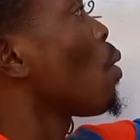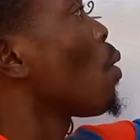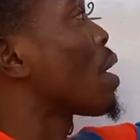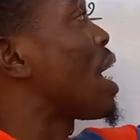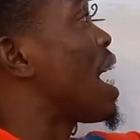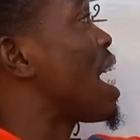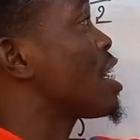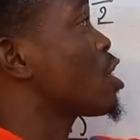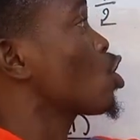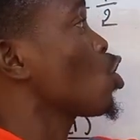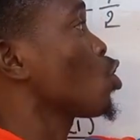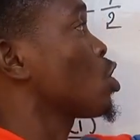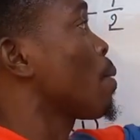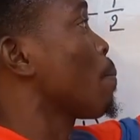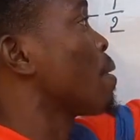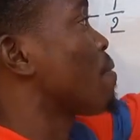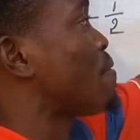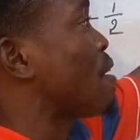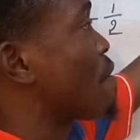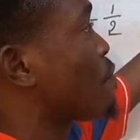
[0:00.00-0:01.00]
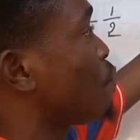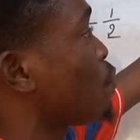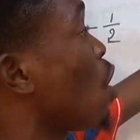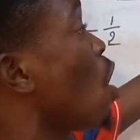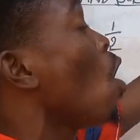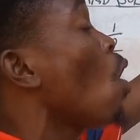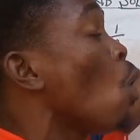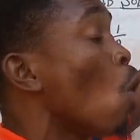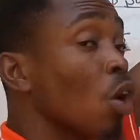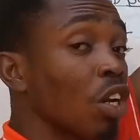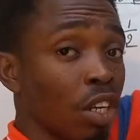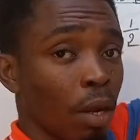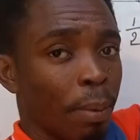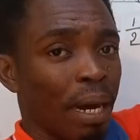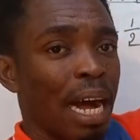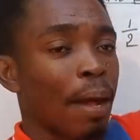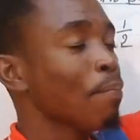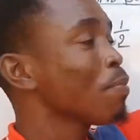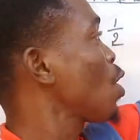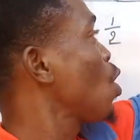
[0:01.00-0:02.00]
we are asked to simplify 4 whole
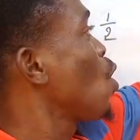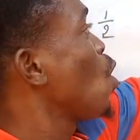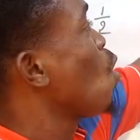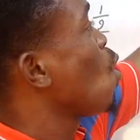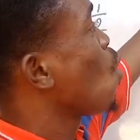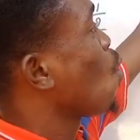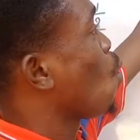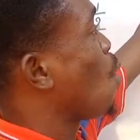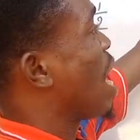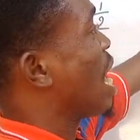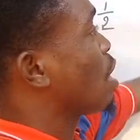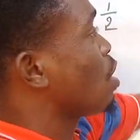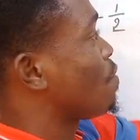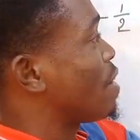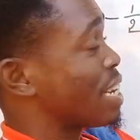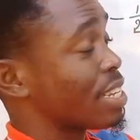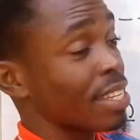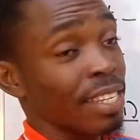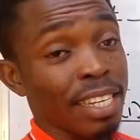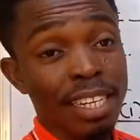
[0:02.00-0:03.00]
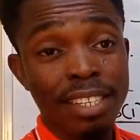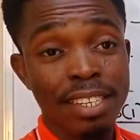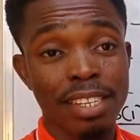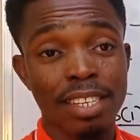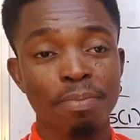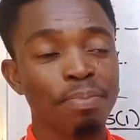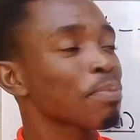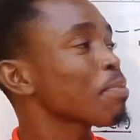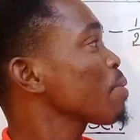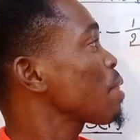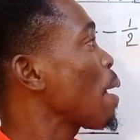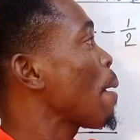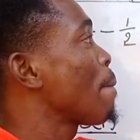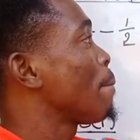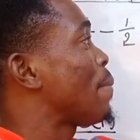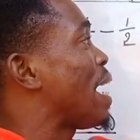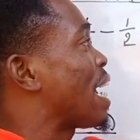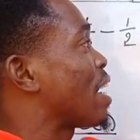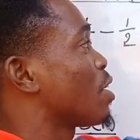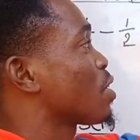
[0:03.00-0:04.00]
number 1 over 6
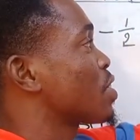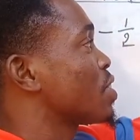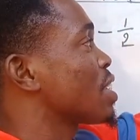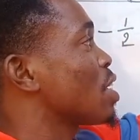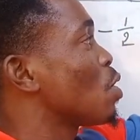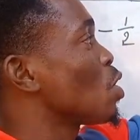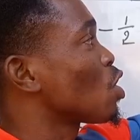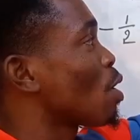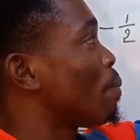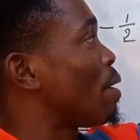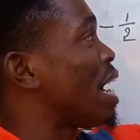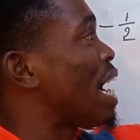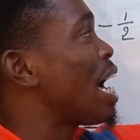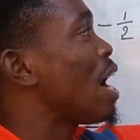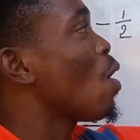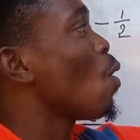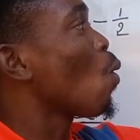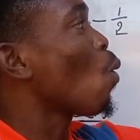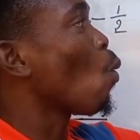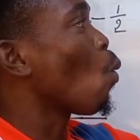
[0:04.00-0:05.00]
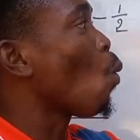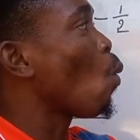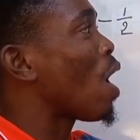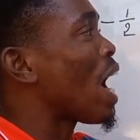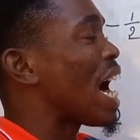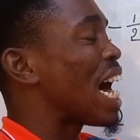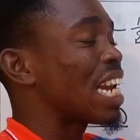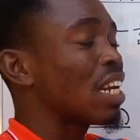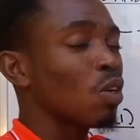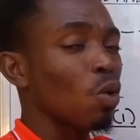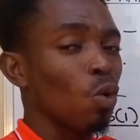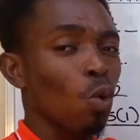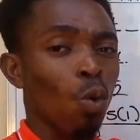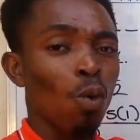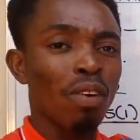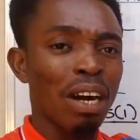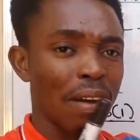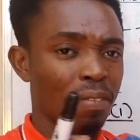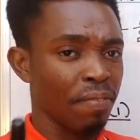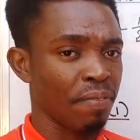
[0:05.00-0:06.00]
minus 3 whole number 1
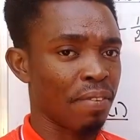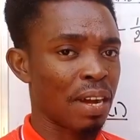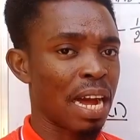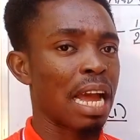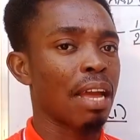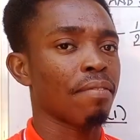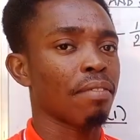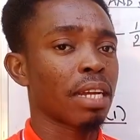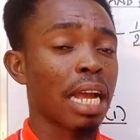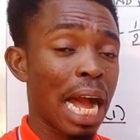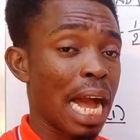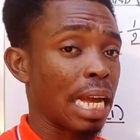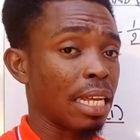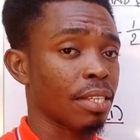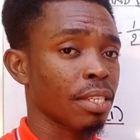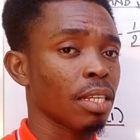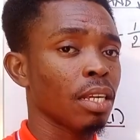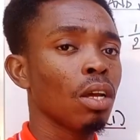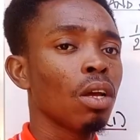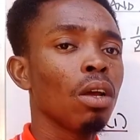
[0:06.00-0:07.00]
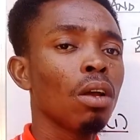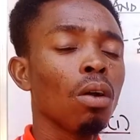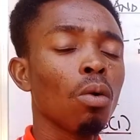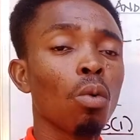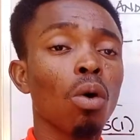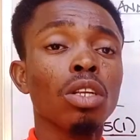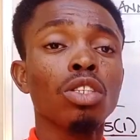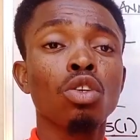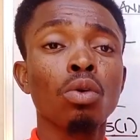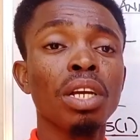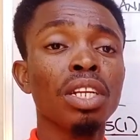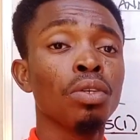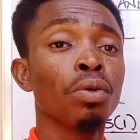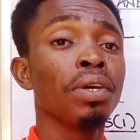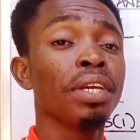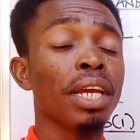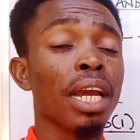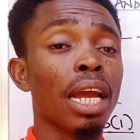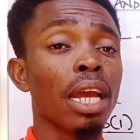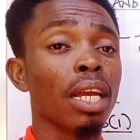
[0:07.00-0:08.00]
over 5. Guys, what do we do
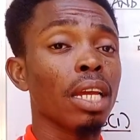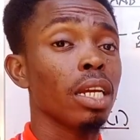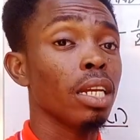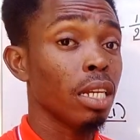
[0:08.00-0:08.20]
here?